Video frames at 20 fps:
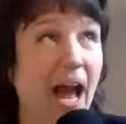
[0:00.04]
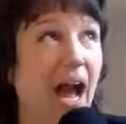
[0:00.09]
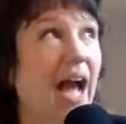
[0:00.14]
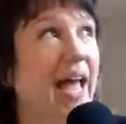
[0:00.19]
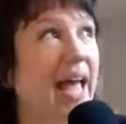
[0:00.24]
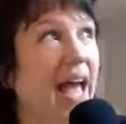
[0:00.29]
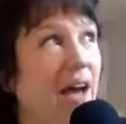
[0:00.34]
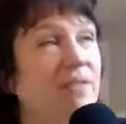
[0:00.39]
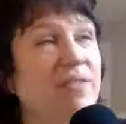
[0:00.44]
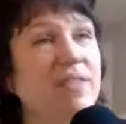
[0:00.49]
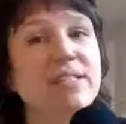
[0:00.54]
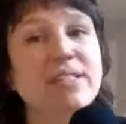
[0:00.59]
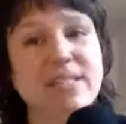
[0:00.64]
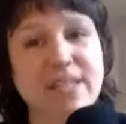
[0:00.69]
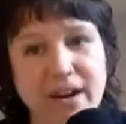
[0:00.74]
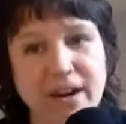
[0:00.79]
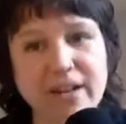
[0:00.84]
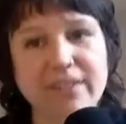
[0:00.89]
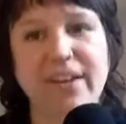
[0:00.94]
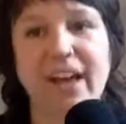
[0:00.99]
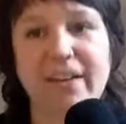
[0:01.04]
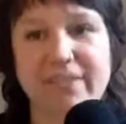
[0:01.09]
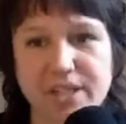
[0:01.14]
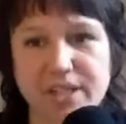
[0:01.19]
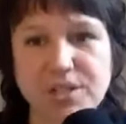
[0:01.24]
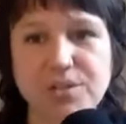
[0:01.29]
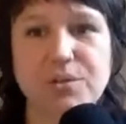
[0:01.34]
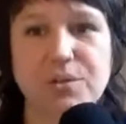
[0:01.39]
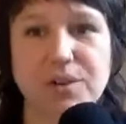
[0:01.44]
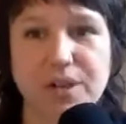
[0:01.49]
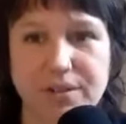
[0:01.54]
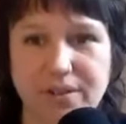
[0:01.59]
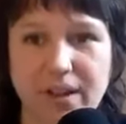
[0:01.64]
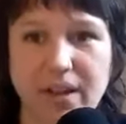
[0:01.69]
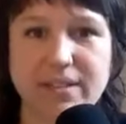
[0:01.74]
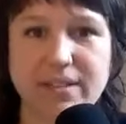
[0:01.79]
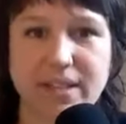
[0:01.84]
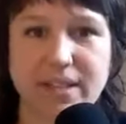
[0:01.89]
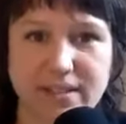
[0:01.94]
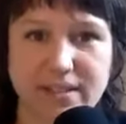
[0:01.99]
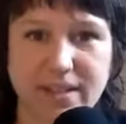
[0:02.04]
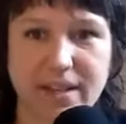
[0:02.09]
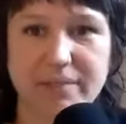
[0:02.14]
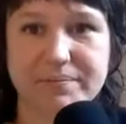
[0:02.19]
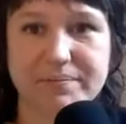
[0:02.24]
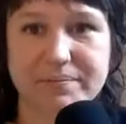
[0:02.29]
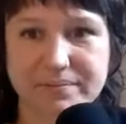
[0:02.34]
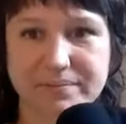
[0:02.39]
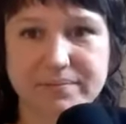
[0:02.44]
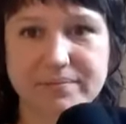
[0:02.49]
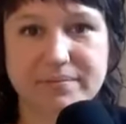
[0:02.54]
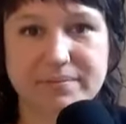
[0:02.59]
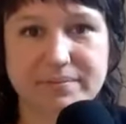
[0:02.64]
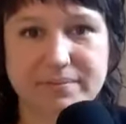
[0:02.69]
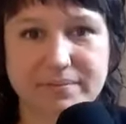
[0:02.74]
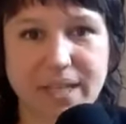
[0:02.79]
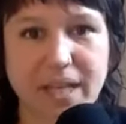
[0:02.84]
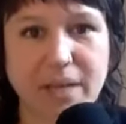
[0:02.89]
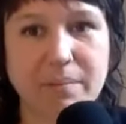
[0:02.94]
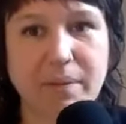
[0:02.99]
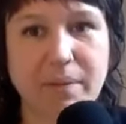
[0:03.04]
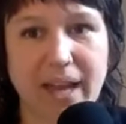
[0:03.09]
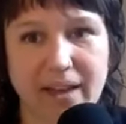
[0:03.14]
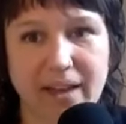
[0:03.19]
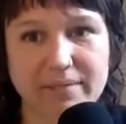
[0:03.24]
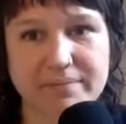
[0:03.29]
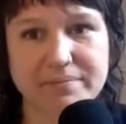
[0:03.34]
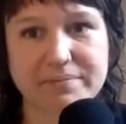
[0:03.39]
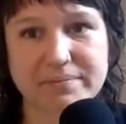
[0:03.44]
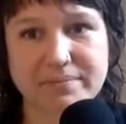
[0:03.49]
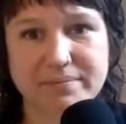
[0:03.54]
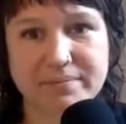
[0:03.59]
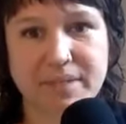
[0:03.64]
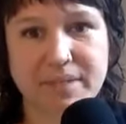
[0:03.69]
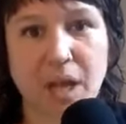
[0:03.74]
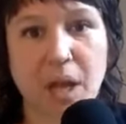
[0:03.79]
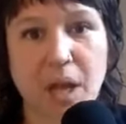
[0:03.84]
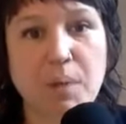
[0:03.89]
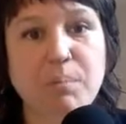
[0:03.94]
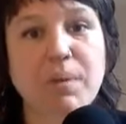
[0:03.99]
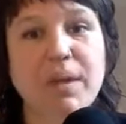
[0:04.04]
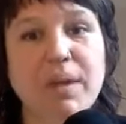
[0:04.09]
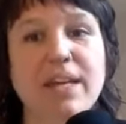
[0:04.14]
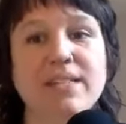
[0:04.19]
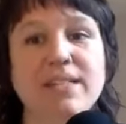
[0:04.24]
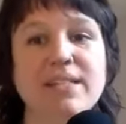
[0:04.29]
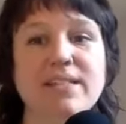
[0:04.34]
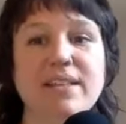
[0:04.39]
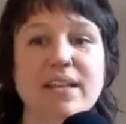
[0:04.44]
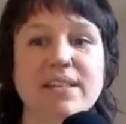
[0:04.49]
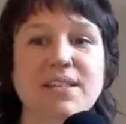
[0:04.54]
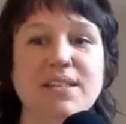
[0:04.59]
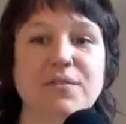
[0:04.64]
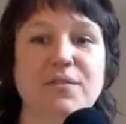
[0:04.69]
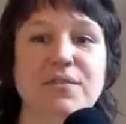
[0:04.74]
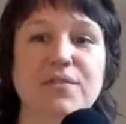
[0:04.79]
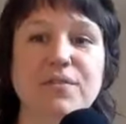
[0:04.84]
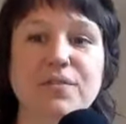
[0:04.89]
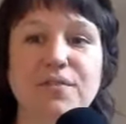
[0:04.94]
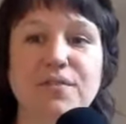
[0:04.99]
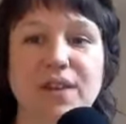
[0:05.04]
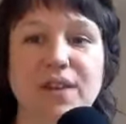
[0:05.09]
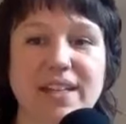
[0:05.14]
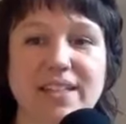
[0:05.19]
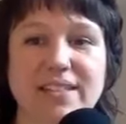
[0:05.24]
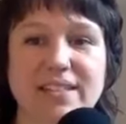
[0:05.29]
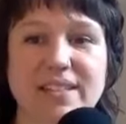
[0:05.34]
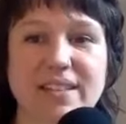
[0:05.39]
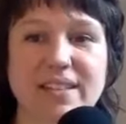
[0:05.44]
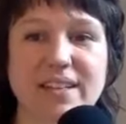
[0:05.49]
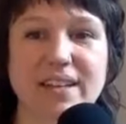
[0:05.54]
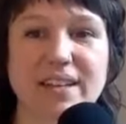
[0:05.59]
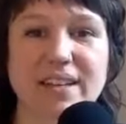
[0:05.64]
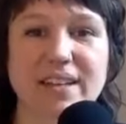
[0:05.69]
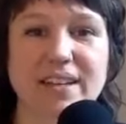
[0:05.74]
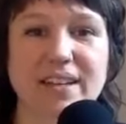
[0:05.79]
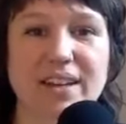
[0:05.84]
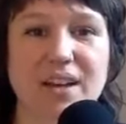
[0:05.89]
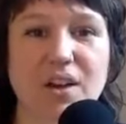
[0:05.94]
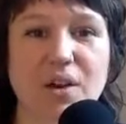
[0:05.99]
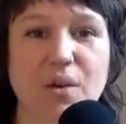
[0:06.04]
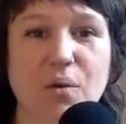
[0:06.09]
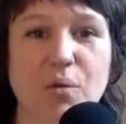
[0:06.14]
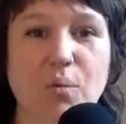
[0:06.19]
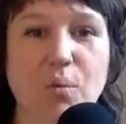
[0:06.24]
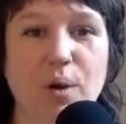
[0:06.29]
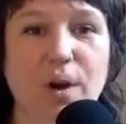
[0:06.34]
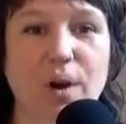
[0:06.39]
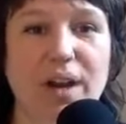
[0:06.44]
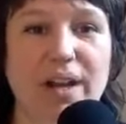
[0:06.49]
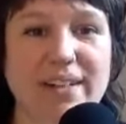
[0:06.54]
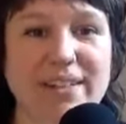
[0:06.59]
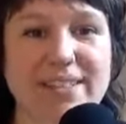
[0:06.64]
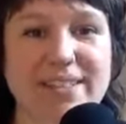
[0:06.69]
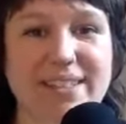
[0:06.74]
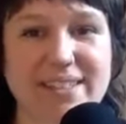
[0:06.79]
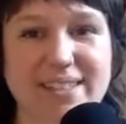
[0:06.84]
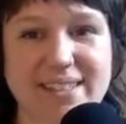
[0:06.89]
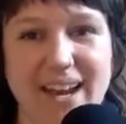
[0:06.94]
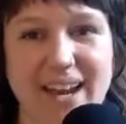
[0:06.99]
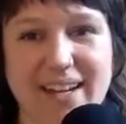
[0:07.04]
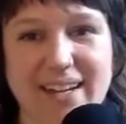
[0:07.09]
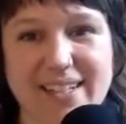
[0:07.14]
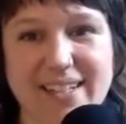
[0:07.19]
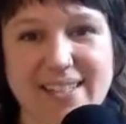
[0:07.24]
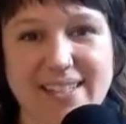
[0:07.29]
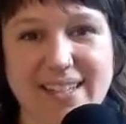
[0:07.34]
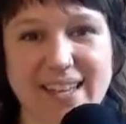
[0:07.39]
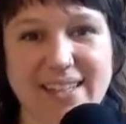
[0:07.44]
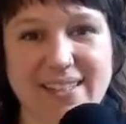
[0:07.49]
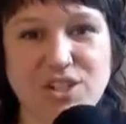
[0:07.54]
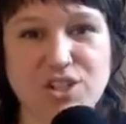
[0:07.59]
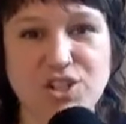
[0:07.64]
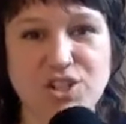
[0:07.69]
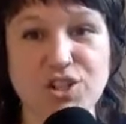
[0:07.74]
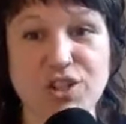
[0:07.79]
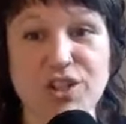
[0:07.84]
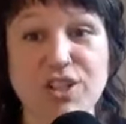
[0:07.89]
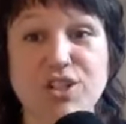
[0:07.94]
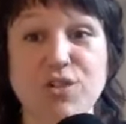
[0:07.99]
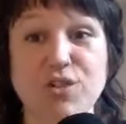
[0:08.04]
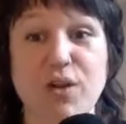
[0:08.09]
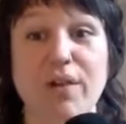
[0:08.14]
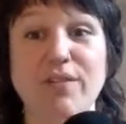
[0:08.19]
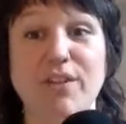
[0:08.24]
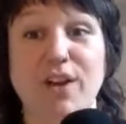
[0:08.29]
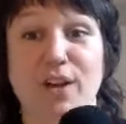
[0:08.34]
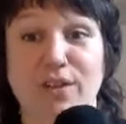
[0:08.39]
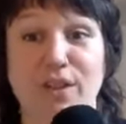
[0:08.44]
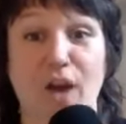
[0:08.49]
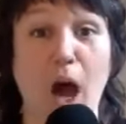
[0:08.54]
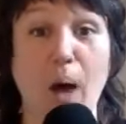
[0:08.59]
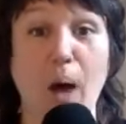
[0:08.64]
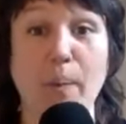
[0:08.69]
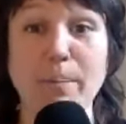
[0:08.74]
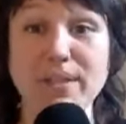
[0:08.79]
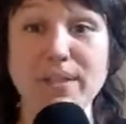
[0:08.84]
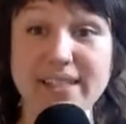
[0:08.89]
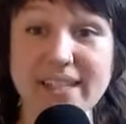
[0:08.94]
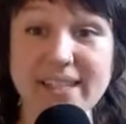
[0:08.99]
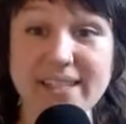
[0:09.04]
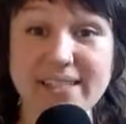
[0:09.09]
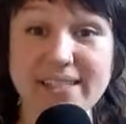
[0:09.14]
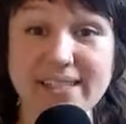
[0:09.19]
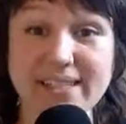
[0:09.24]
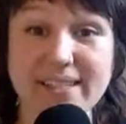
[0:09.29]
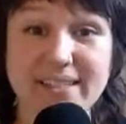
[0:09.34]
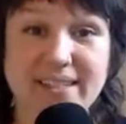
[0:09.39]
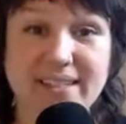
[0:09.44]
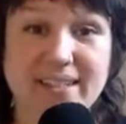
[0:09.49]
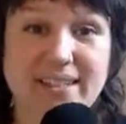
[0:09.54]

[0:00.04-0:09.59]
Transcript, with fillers: I have this narrative, I have this story of Valentine's Day in my head because it doesn't fit what society says it should. And so I've done the opposite.